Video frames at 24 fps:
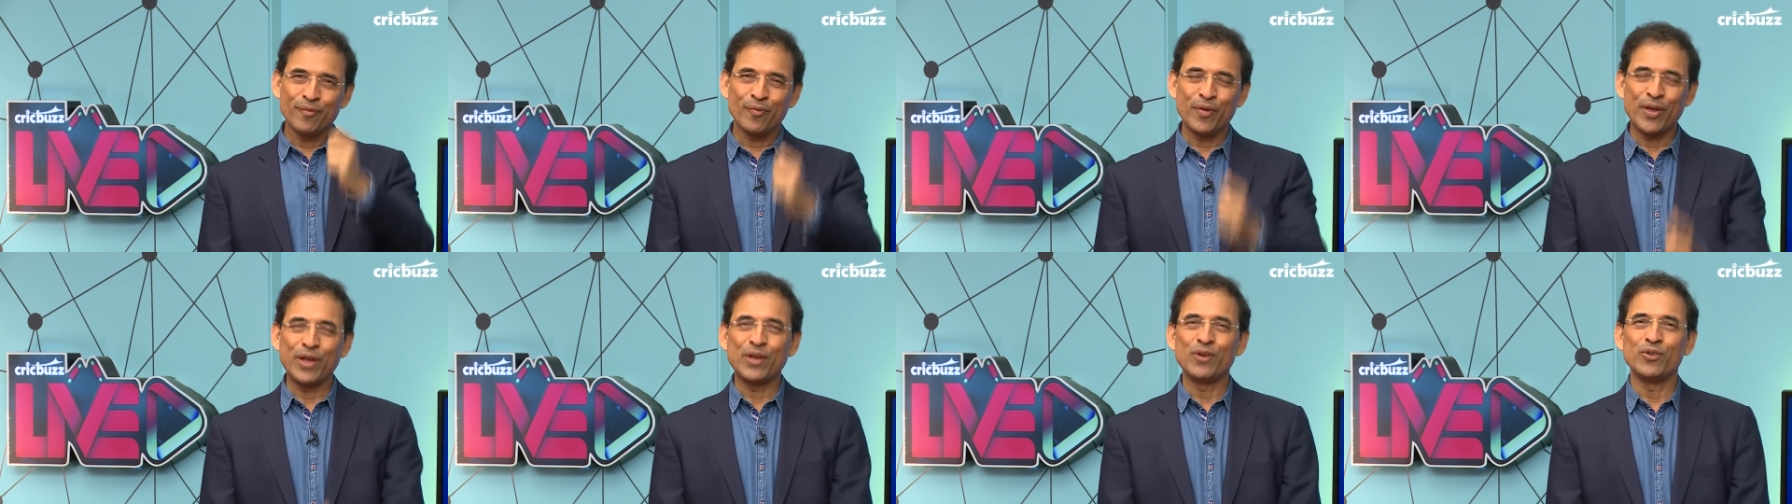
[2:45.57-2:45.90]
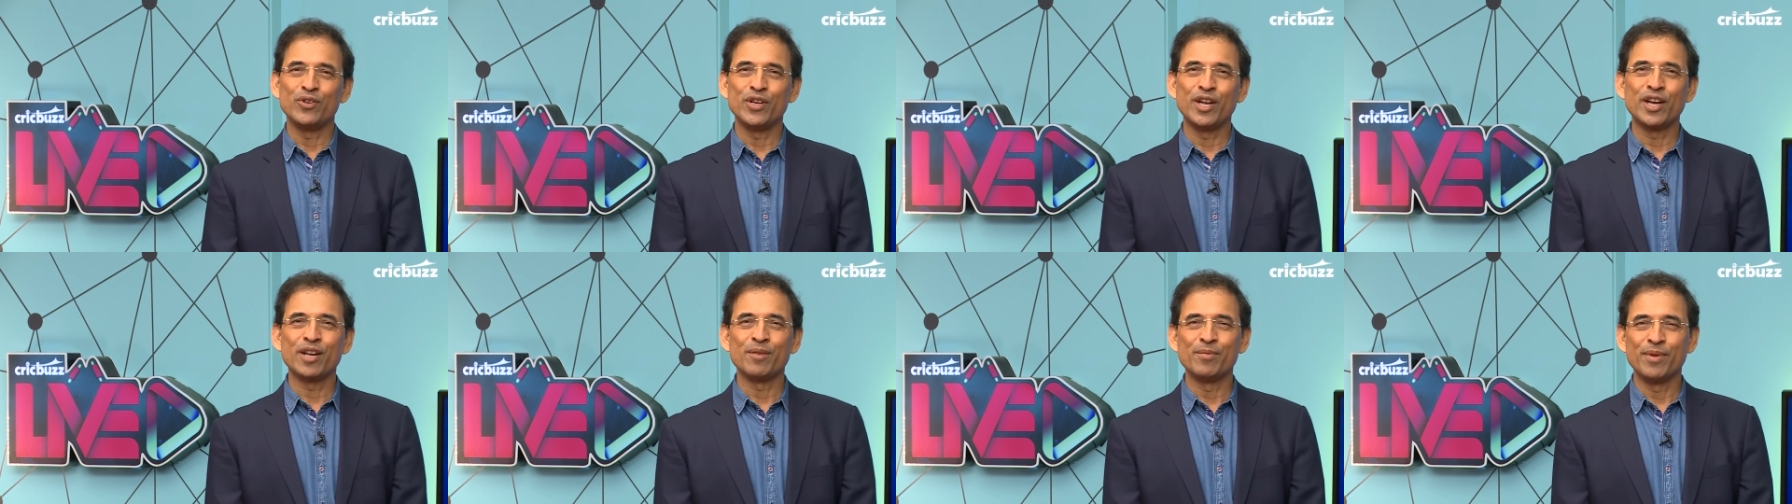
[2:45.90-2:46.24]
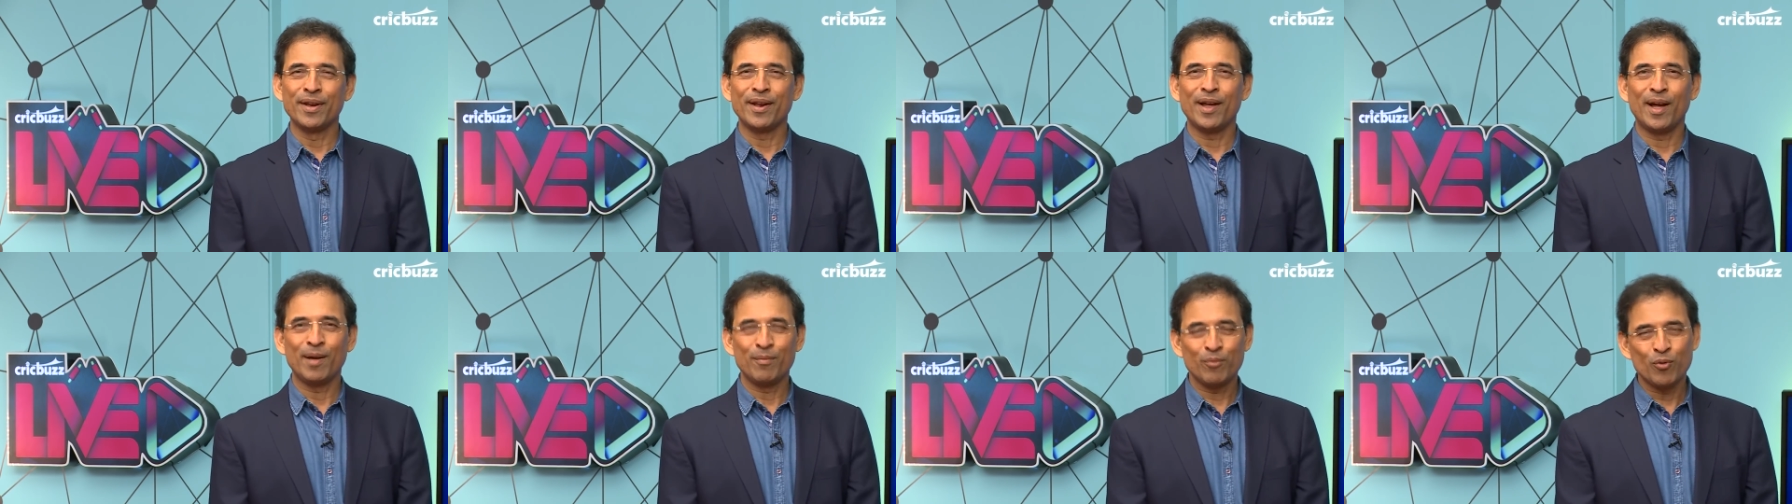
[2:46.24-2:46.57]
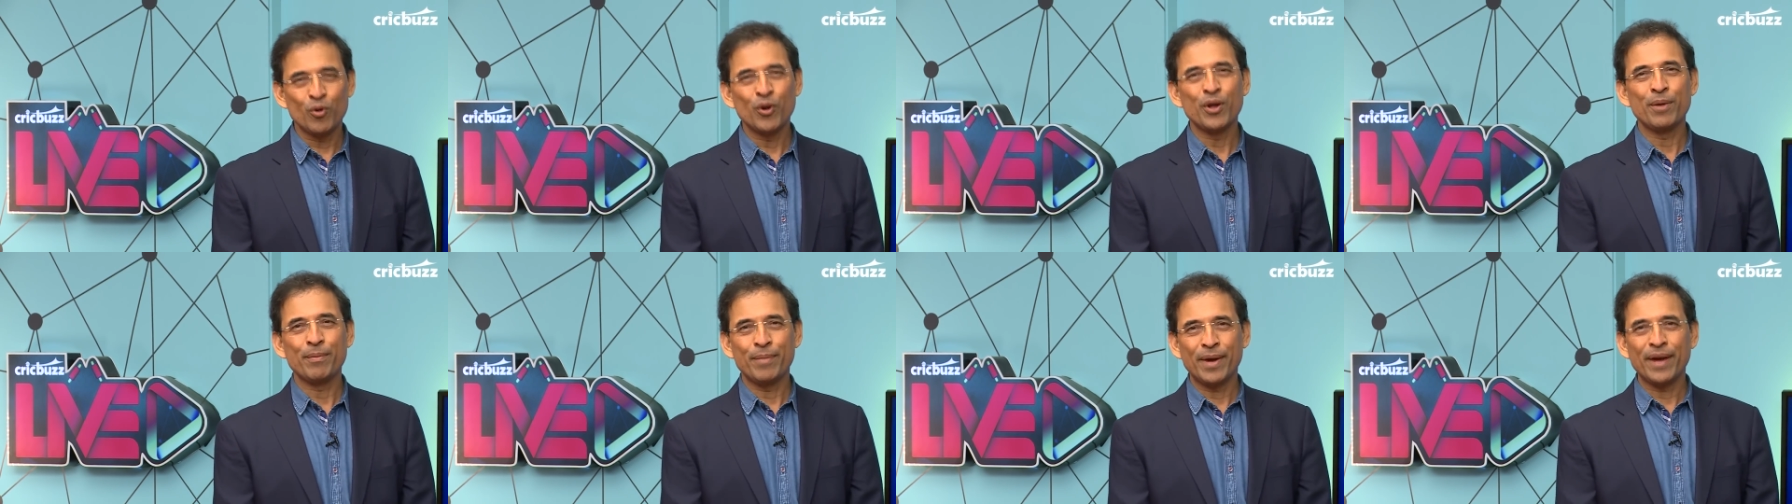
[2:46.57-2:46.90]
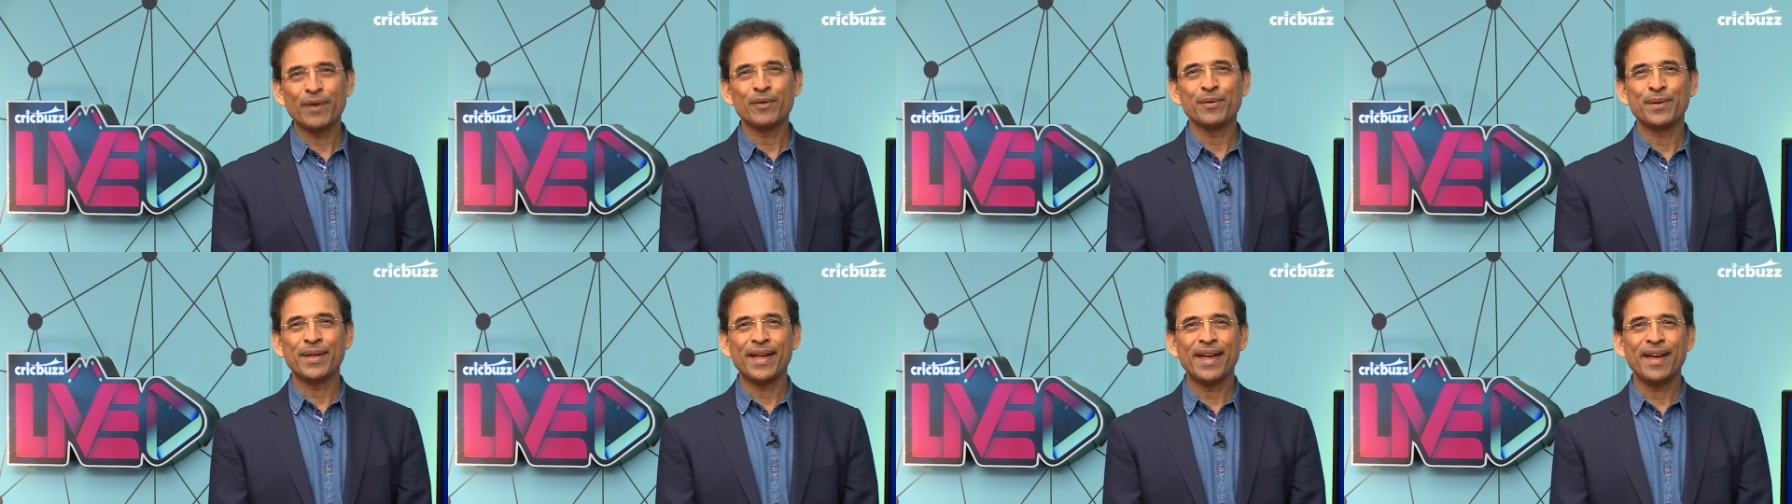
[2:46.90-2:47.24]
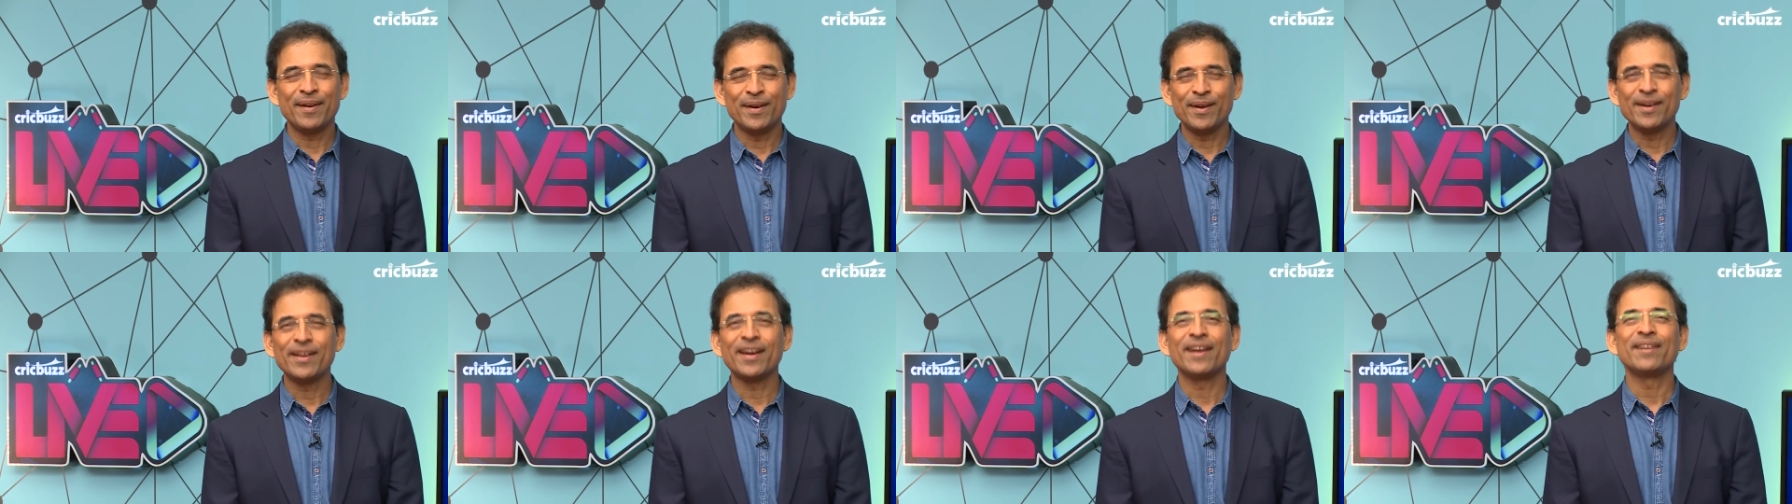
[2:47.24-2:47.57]
thank you, gentlemen, I'm going back with a
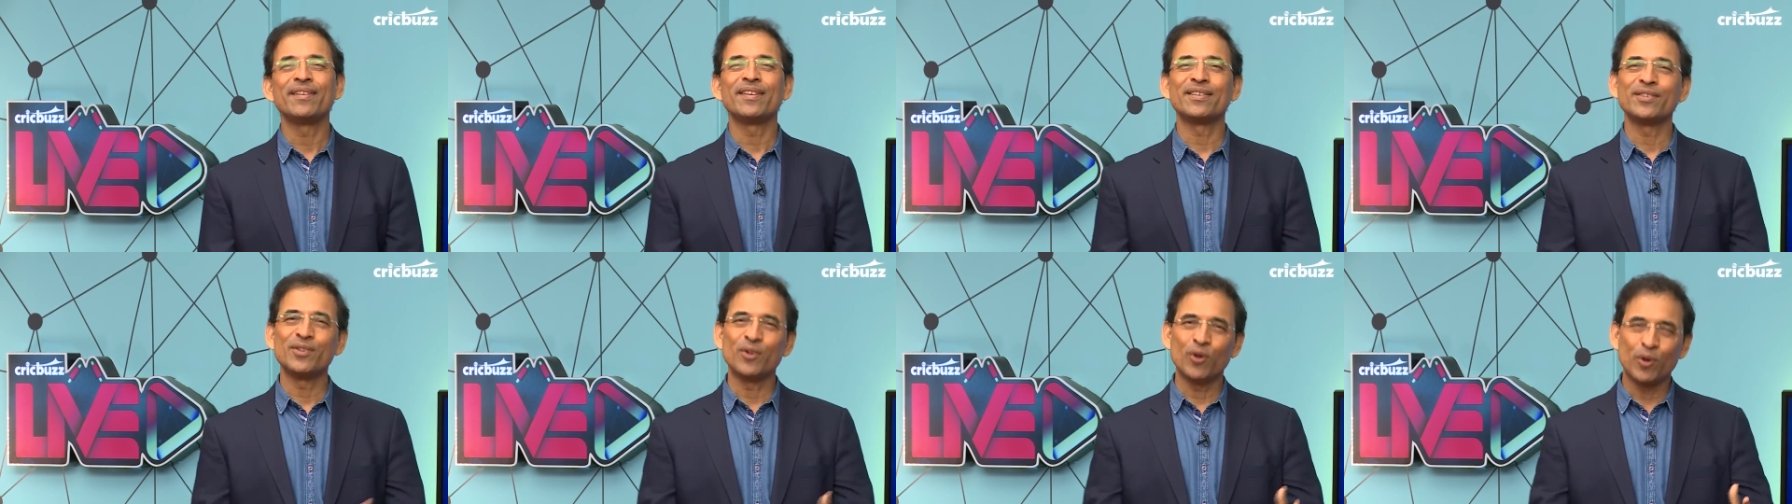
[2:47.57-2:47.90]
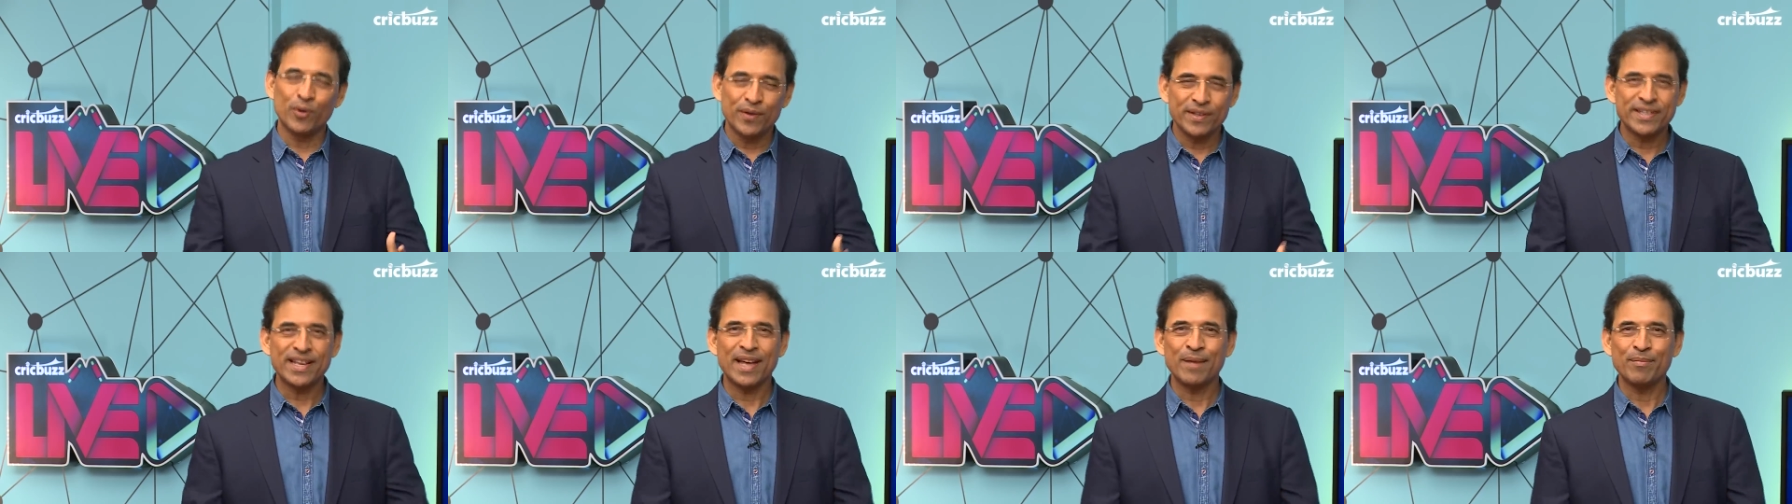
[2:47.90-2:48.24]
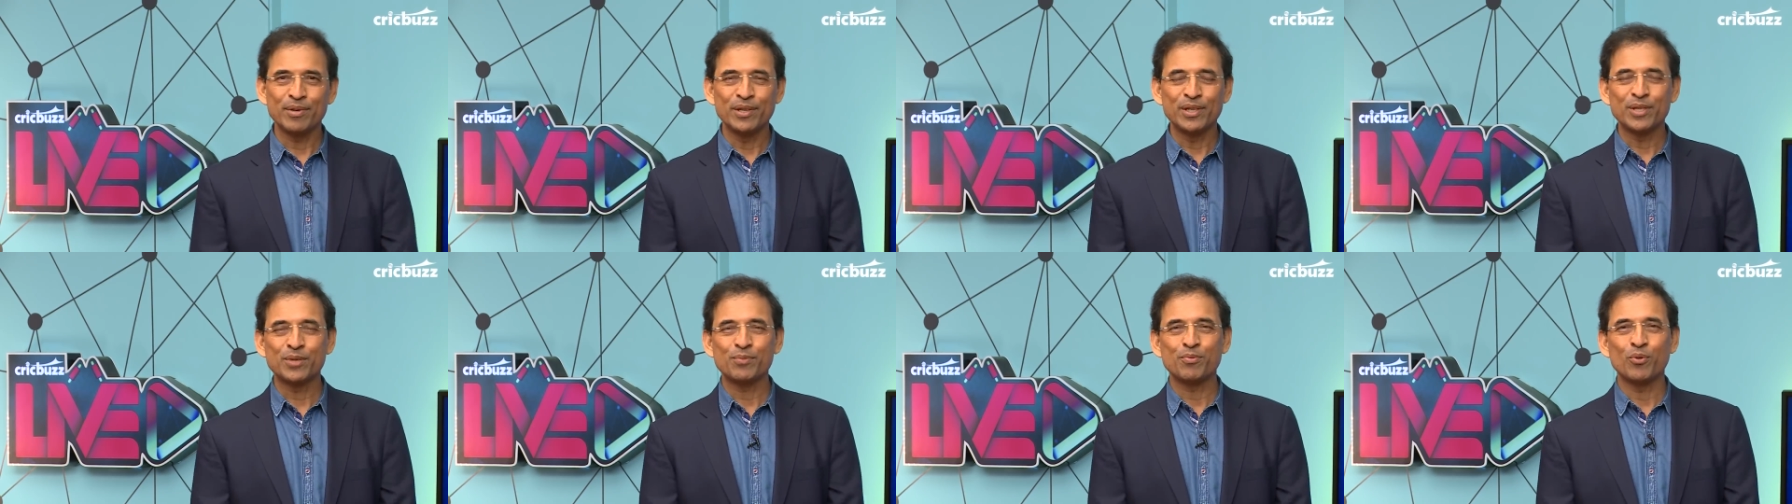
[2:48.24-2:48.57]
head held high. It doesn't always happen in